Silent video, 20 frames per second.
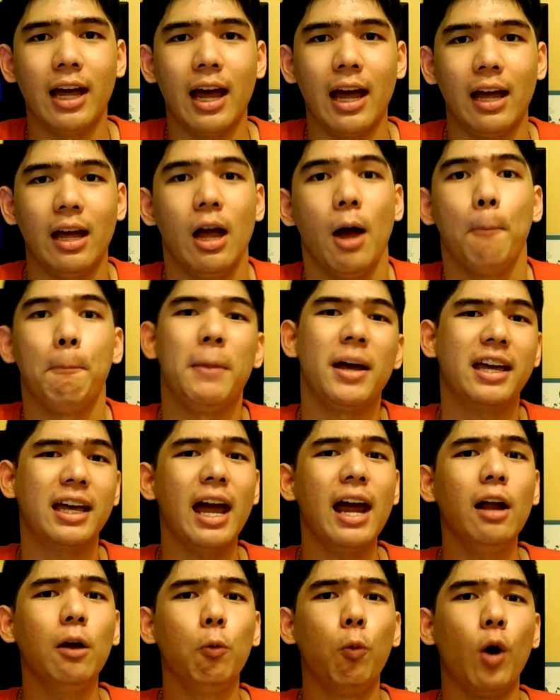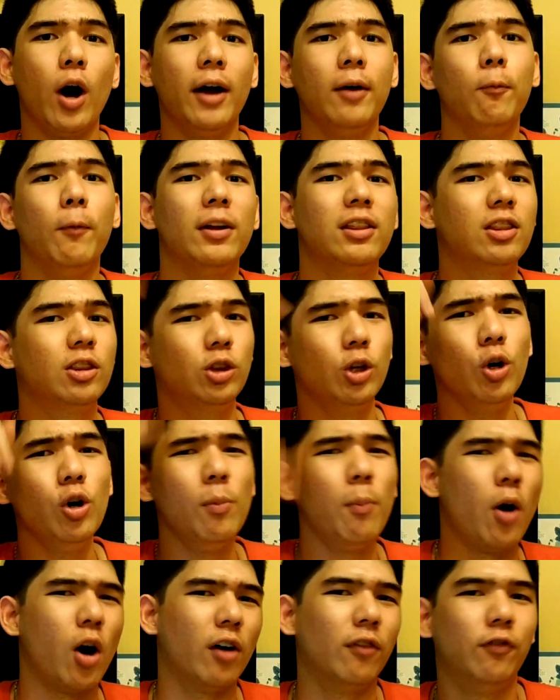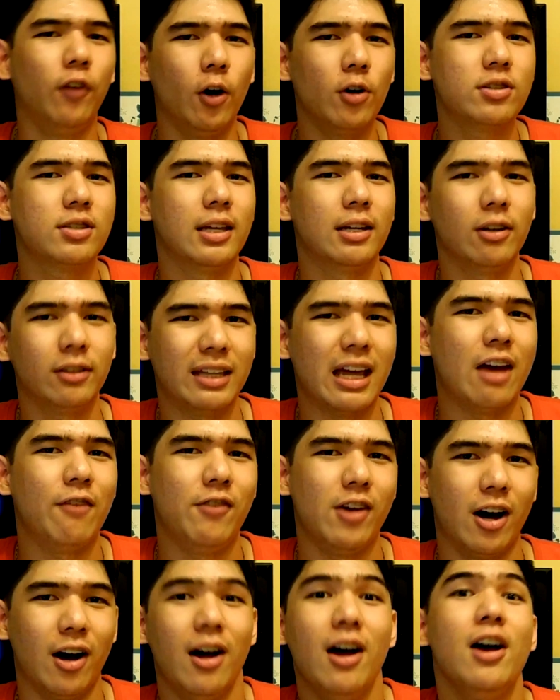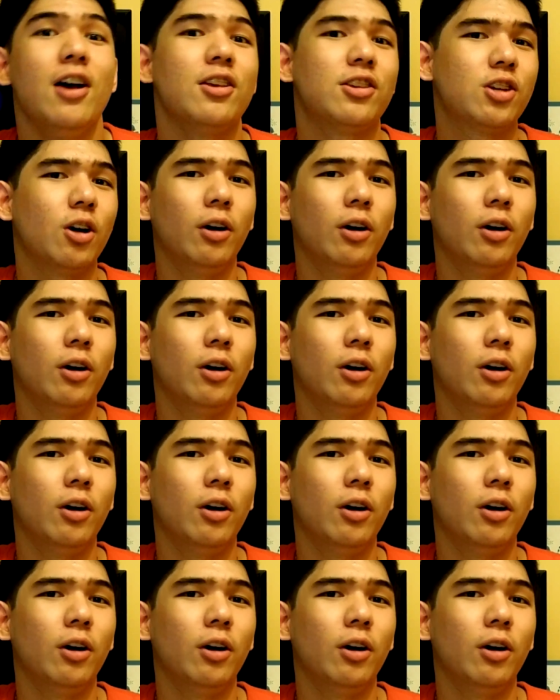day, Mikhail won with 2 more votes than Otavia.